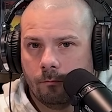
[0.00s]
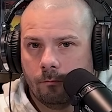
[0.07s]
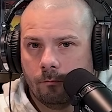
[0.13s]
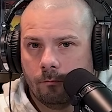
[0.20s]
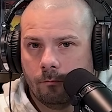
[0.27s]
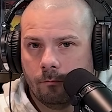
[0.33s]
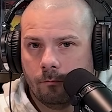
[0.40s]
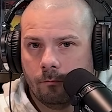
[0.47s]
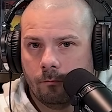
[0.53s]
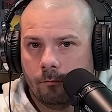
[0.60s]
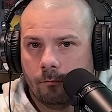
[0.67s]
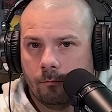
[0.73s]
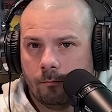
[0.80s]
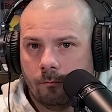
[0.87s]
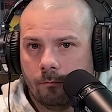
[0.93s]

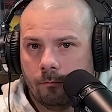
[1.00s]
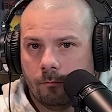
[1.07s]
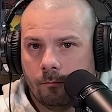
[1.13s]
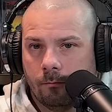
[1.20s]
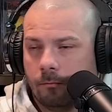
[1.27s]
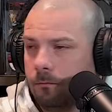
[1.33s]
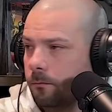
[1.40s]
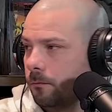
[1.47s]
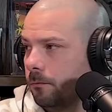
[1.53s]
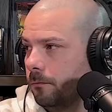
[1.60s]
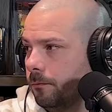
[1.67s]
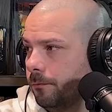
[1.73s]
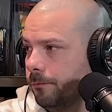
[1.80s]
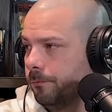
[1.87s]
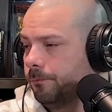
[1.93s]

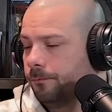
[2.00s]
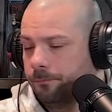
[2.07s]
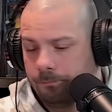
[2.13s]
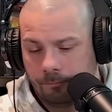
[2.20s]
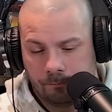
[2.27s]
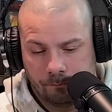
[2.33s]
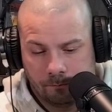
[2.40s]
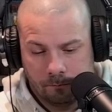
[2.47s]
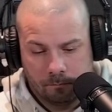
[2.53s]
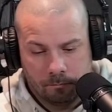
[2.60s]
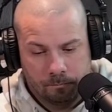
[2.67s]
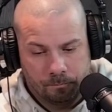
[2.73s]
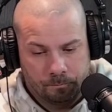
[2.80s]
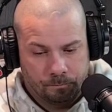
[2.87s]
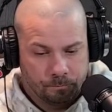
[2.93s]

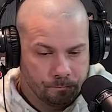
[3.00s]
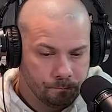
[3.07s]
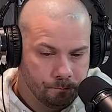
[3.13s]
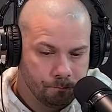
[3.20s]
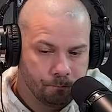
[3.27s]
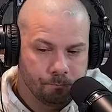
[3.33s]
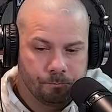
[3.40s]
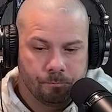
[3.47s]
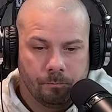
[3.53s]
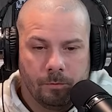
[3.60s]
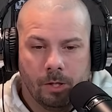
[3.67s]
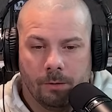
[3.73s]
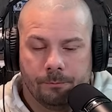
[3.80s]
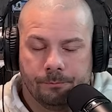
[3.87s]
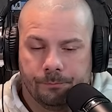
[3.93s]

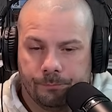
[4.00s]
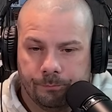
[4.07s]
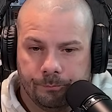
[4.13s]
(silent)